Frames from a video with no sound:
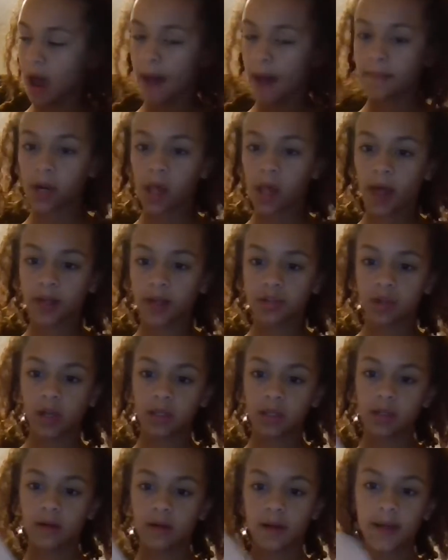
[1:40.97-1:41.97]
I'm gonna like
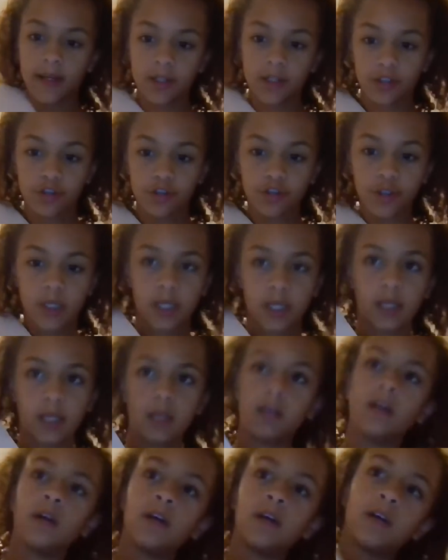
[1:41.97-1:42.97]
draw a little entry.
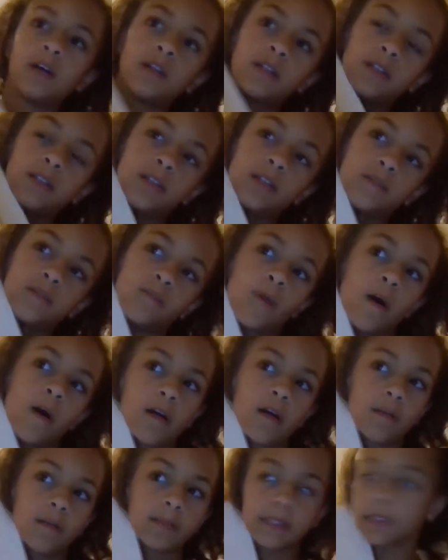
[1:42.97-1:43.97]

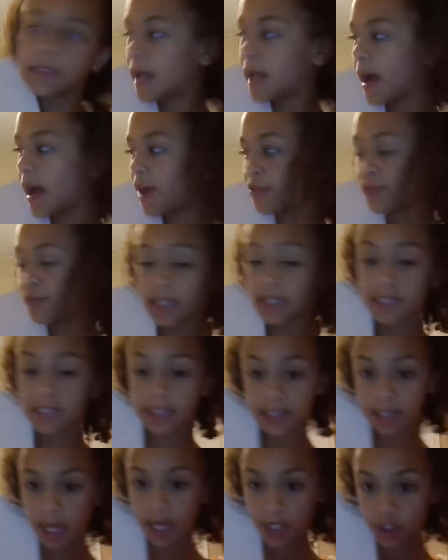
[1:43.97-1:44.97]
Welcome to Catherine's
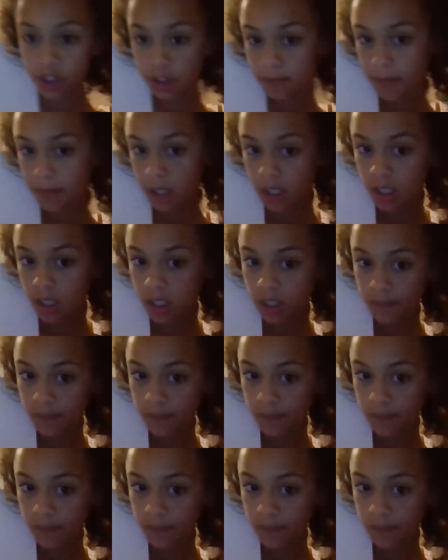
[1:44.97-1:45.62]
sketchbook.